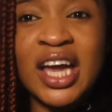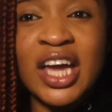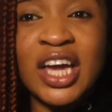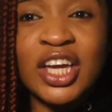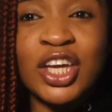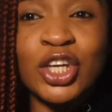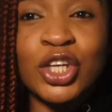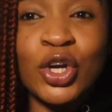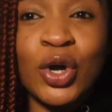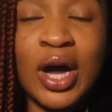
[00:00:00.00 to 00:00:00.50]

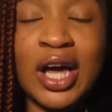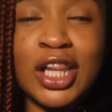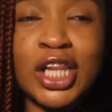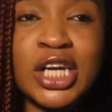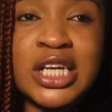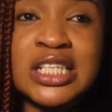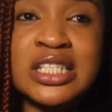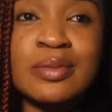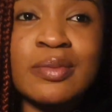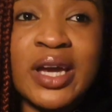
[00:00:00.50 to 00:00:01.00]
you know, I
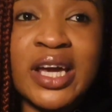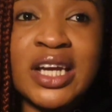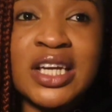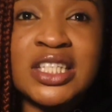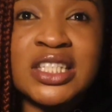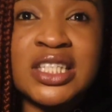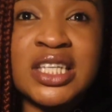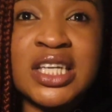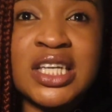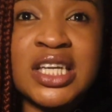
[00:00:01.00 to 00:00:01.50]
learned
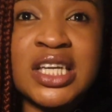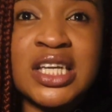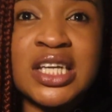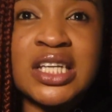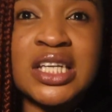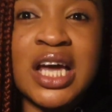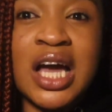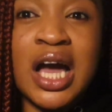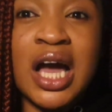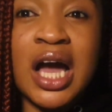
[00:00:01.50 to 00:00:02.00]
Spanish
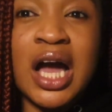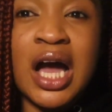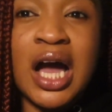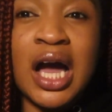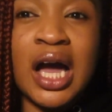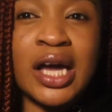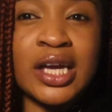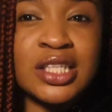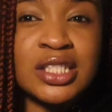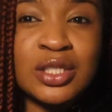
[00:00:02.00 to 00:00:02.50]
in
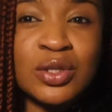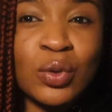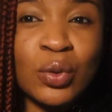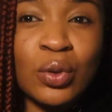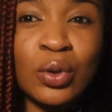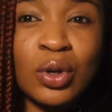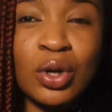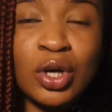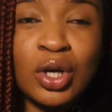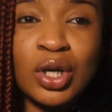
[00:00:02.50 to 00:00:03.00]
high
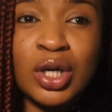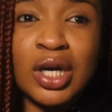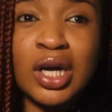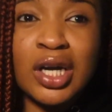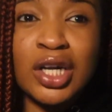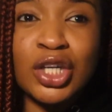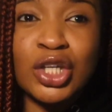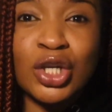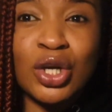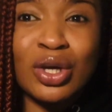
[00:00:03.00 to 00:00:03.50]
school,
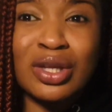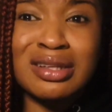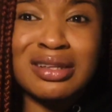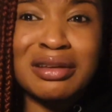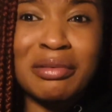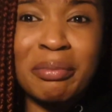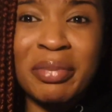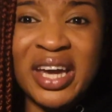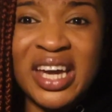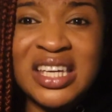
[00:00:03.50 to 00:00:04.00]
you know,
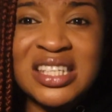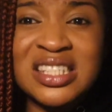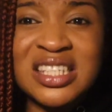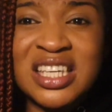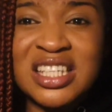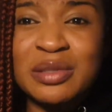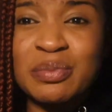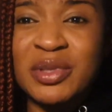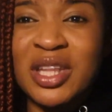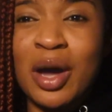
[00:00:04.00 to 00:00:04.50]
the
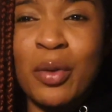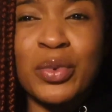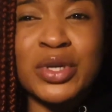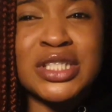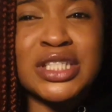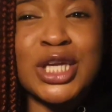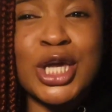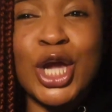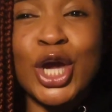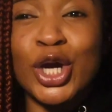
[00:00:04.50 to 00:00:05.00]
basics, but that
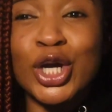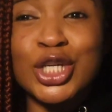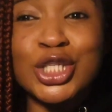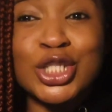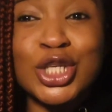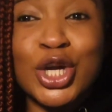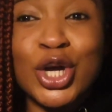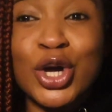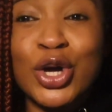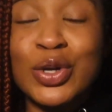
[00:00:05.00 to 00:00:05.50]
was
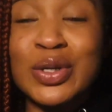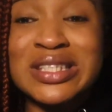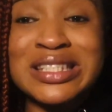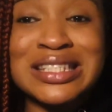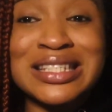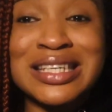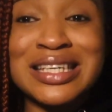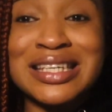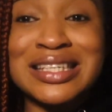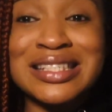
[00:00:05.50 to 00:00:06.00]
years ago,
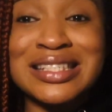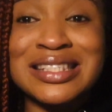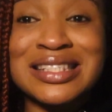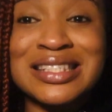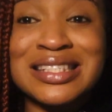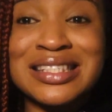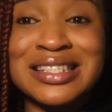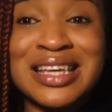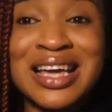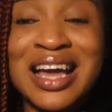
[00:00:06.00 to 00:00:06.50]

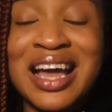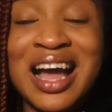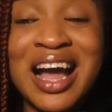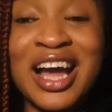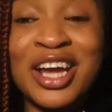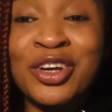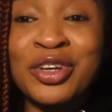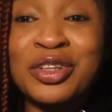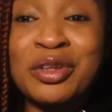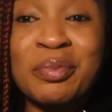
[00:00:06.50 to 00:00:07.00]
sis.
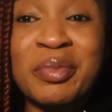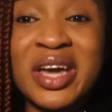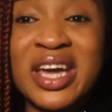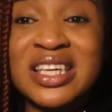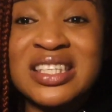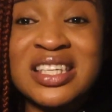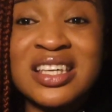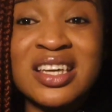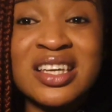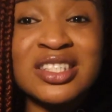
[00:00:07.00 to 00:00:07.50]
I know the
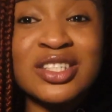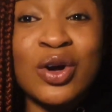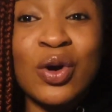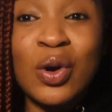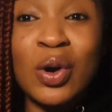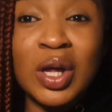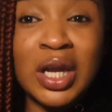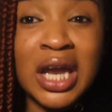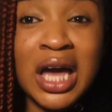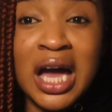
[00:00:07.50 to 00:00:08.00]
basics.
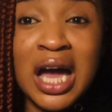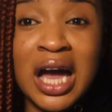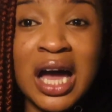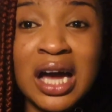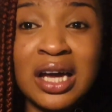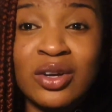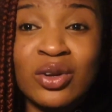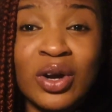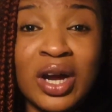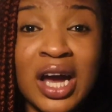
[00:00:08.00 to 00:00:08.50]
Hola,
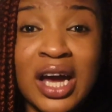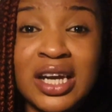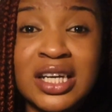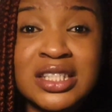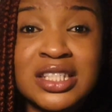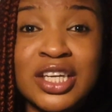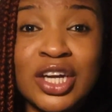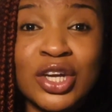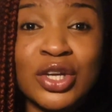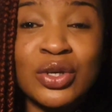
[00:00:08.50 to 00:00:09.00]
I know how to
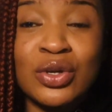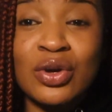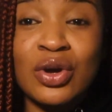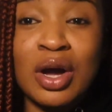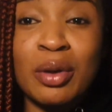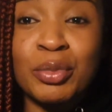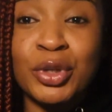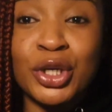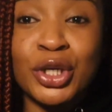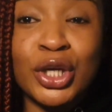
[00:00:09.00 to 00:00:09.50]
tell you
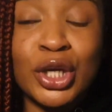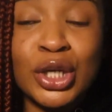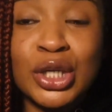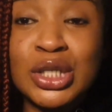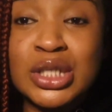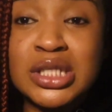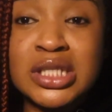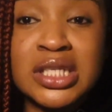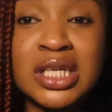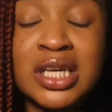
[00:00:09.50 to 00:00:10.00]
I'm your
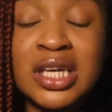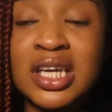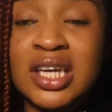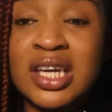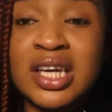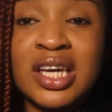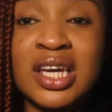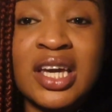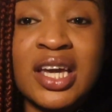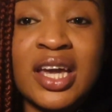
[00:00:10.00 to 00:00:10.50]
nurse,
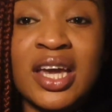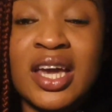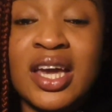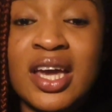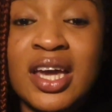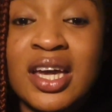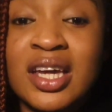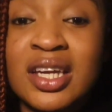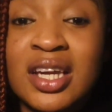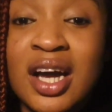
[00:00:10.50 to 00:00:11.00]

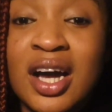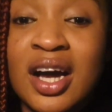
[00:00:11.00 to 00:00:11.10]
and